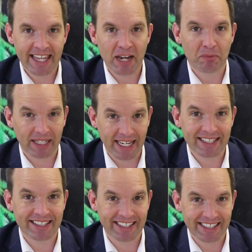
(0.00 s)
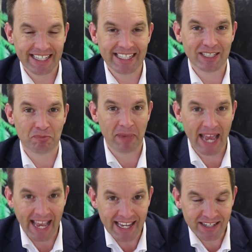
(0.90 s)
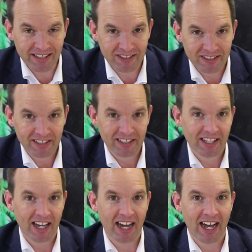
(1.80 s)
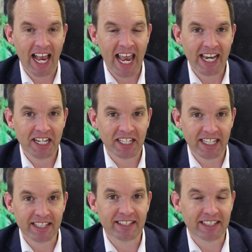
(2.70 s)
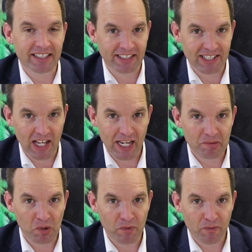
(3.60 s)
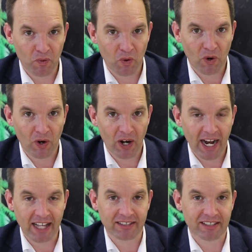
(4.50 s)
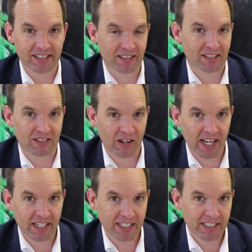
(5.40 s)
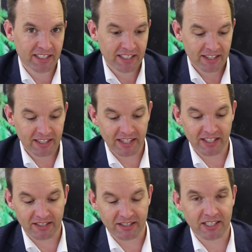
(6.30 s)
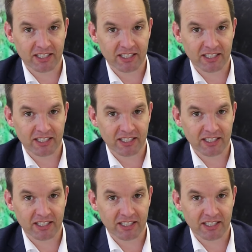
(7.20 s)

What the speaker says: that plastic is bad and isn't sustainable for us as a society, then this is a